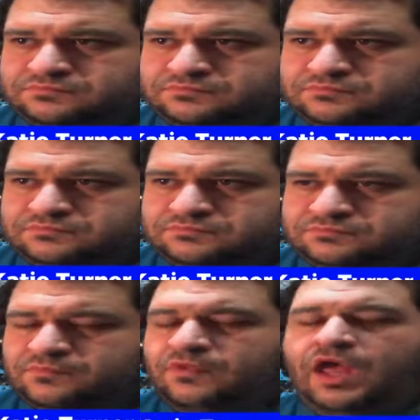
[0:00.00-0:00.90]

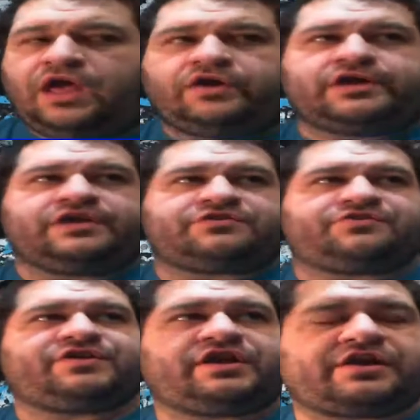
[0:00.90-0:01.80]
I was going to
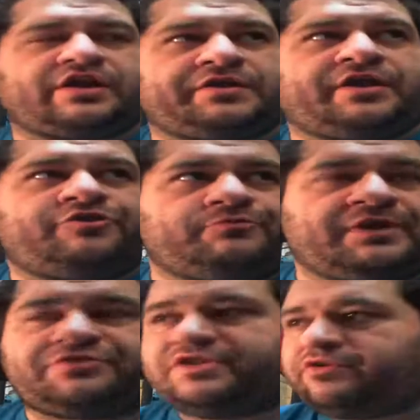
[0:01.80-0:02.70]
say, as you
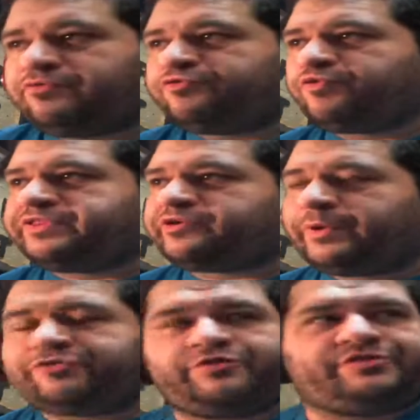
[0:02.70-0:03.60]
mentioned, that was one of the
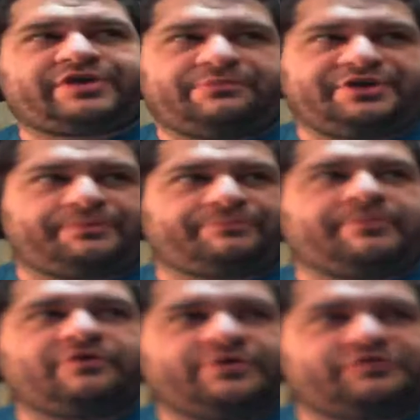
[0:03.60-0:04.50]
questions coming up
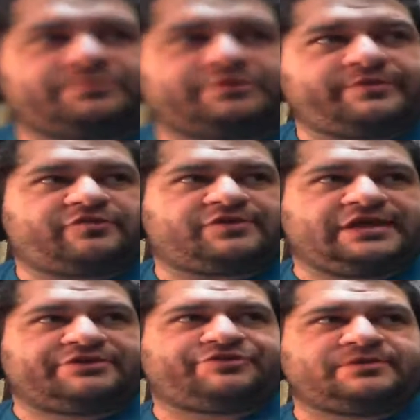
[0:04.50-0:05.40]
about Ouija board, which is
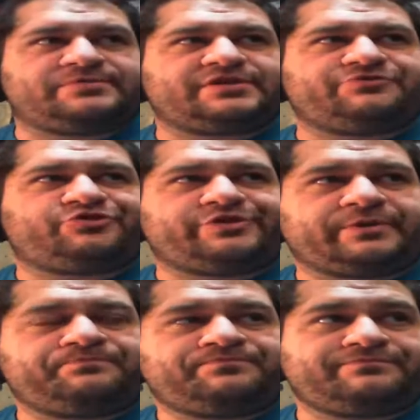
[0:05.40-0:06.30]
kind of fun because,
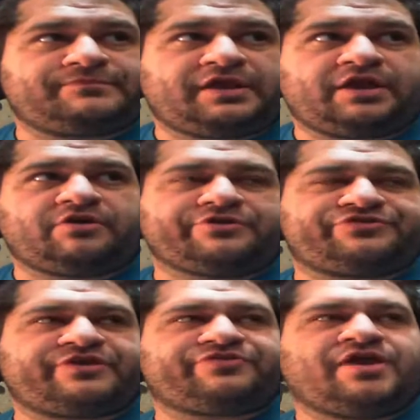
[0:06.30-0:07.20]
it
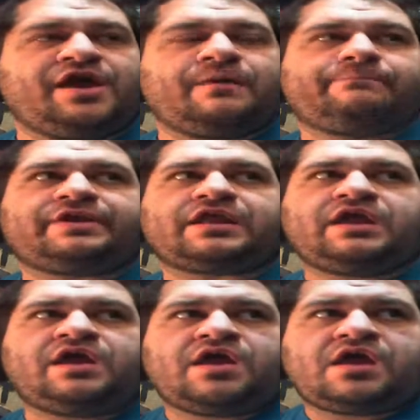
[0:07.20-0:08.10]
always is. But
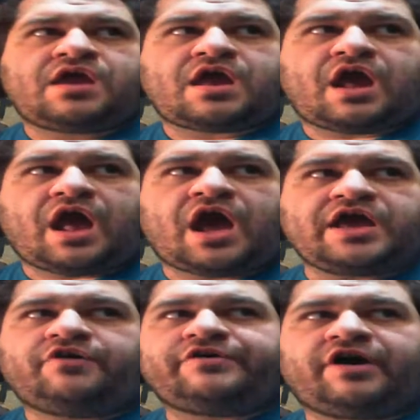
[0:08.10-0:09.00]

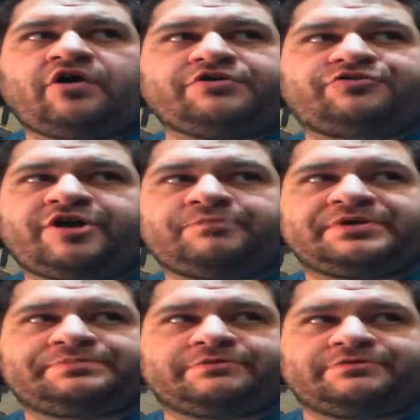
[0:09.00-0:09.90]
I always tell
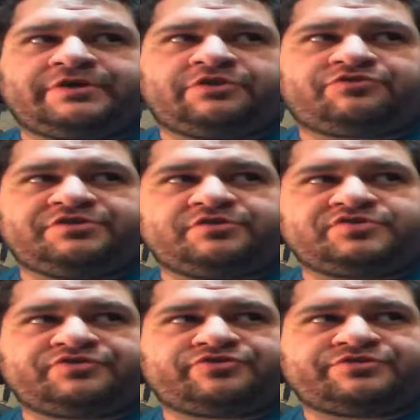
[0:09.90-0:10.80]
people it's no
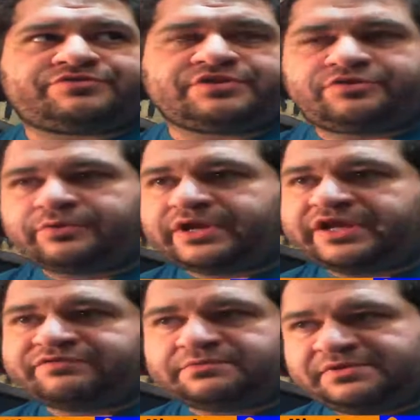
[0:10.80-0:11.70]
different than doing an
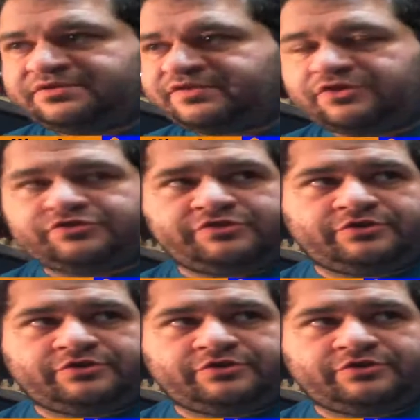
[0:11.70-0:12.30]
EVP session.